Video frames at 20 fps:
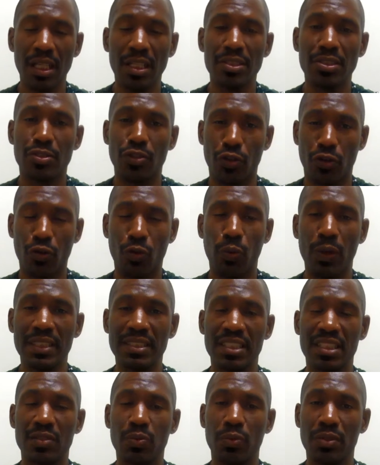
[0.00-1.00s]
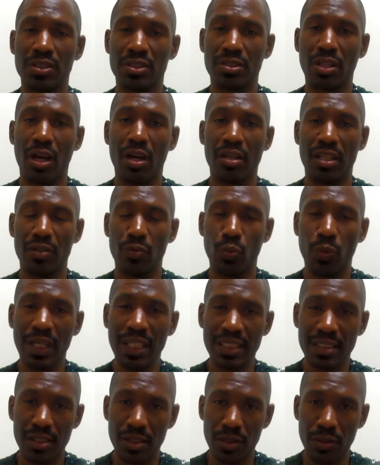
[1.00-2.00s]
So quizzes will start in
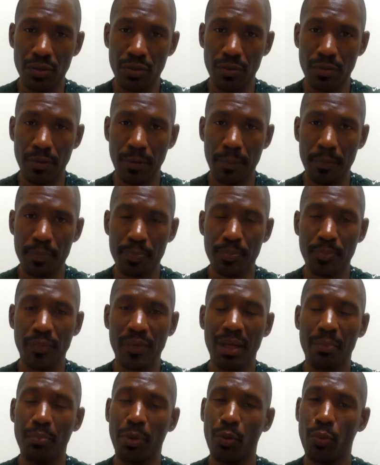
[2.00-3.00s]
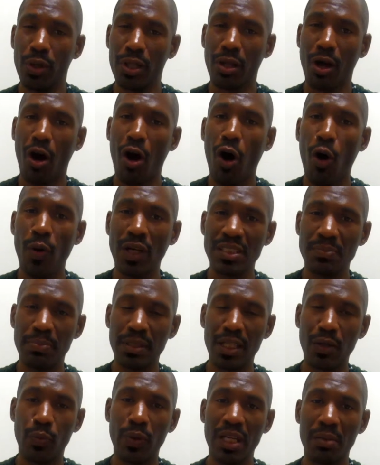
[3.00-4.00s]
week 2, but will always be
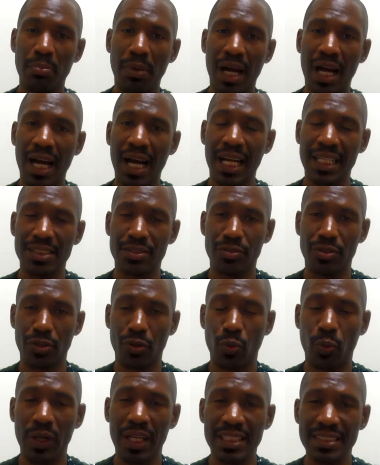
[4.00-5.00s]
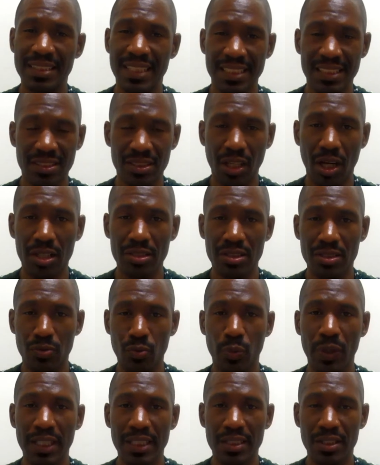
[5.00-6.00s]
a week behind. So the quiz that starts in
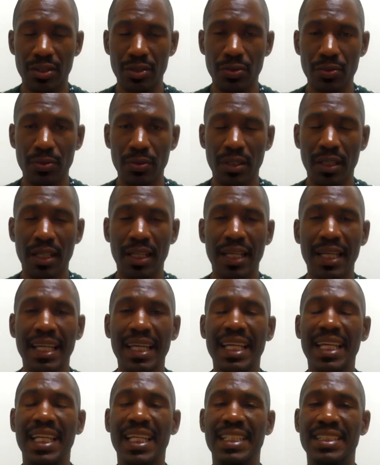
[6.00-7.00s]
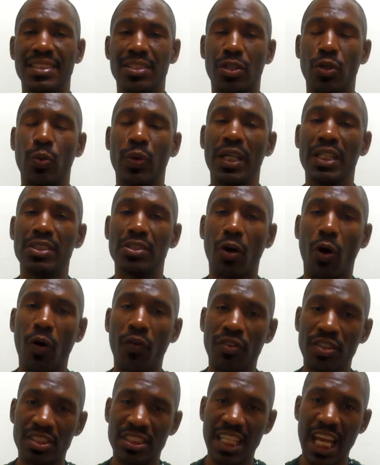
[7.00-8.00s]
week 2 is the quiz
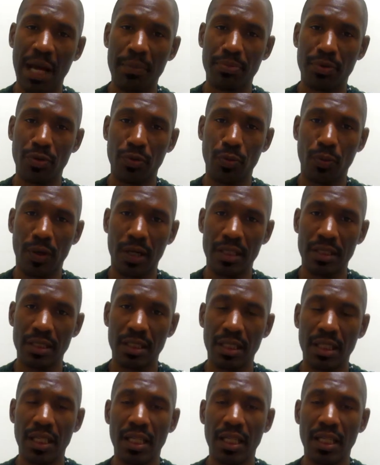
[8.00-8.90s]
over chapter 1.